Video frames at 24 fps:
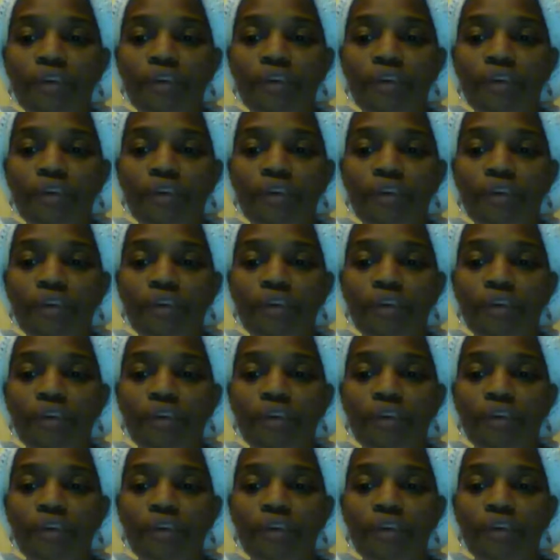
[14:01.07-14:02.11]
from
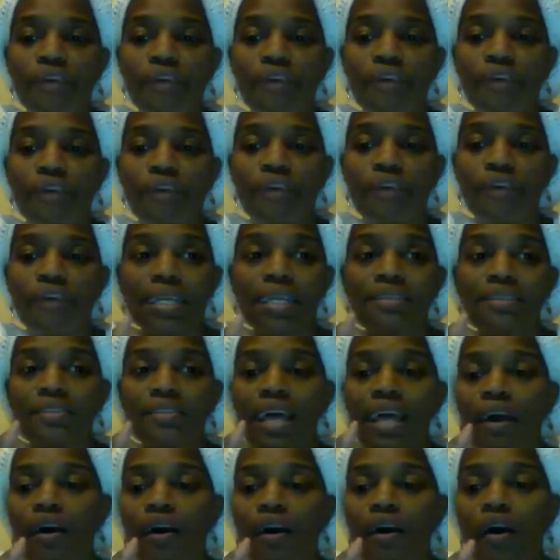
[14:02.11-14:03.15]

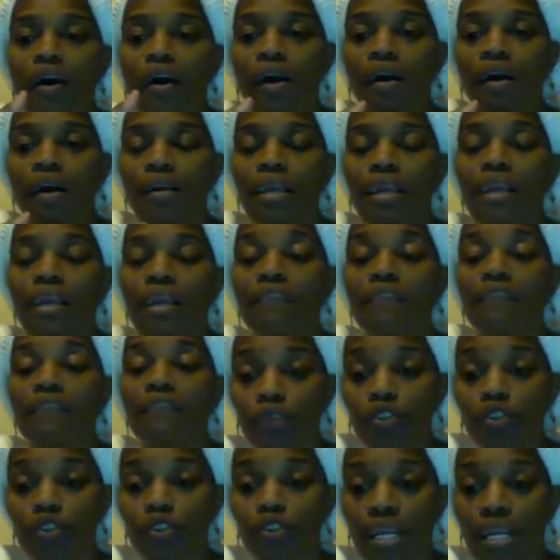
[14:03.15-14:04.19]
things that are
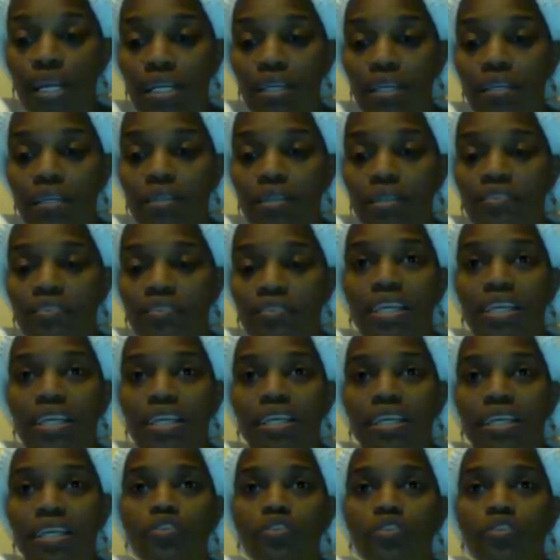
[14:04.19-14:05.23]
infiltrating,
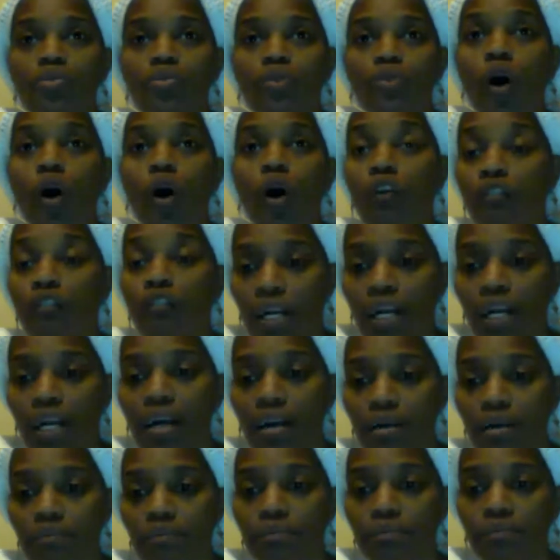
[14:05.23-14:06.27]
seeking to
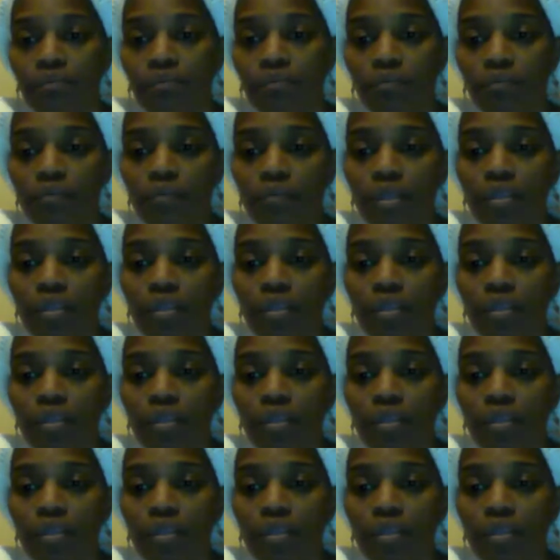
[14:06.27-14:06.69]
overcome